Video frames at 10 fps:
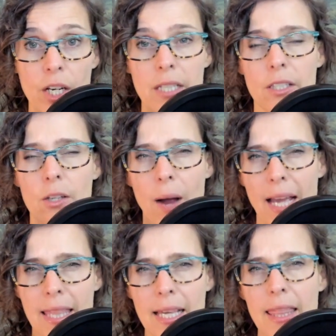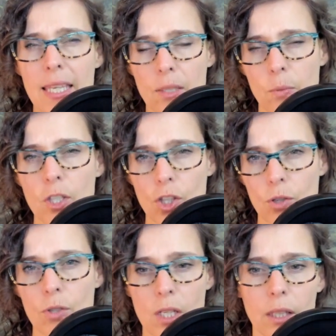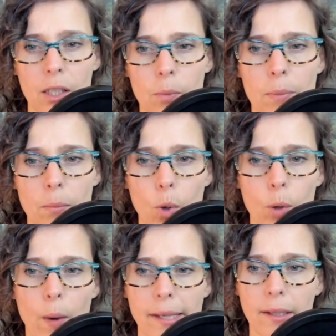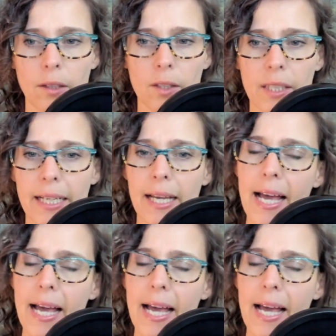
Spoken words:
And so I think this was used a little bit more regularly.